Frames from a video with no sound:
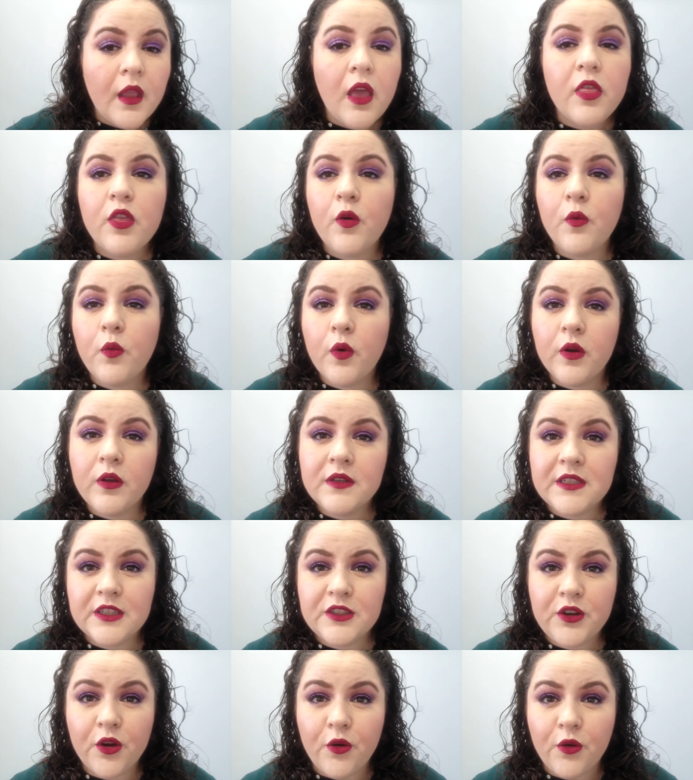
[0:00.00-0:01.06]
The world
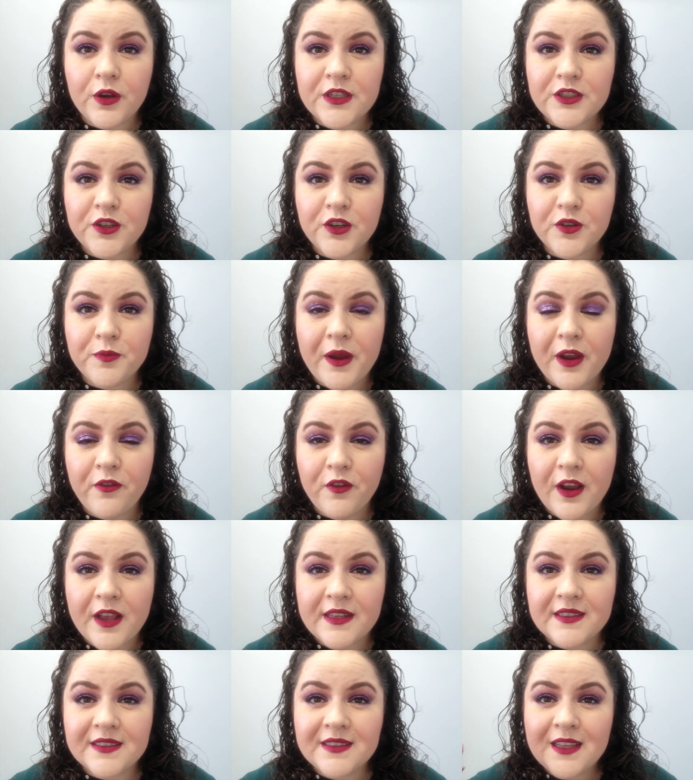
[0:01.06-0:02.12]
is your oyster, my
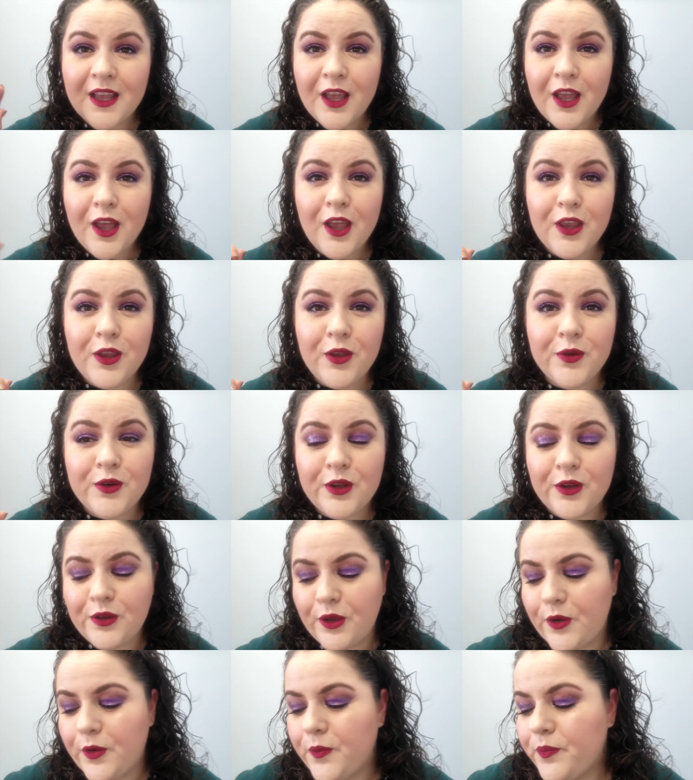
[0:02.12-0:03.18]
friends. You do
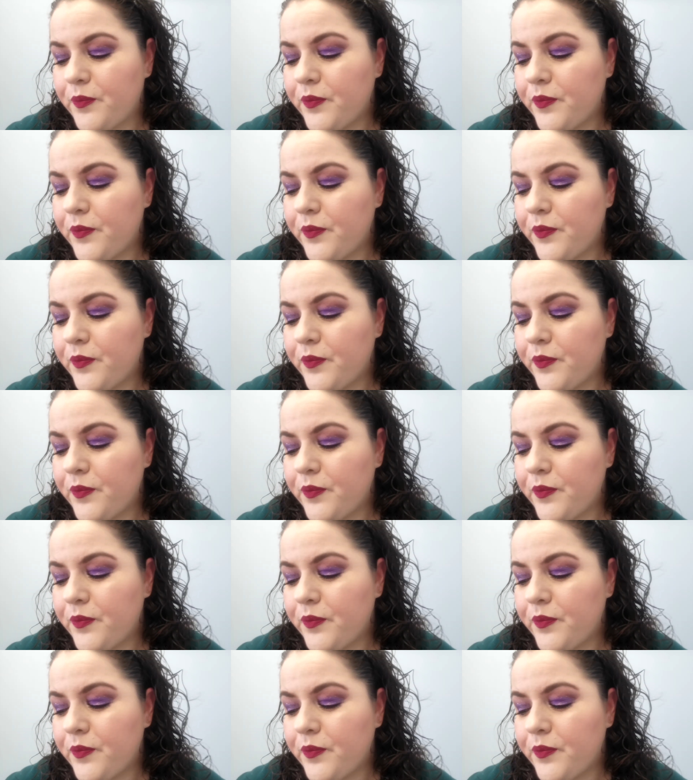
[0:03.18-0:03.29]
you.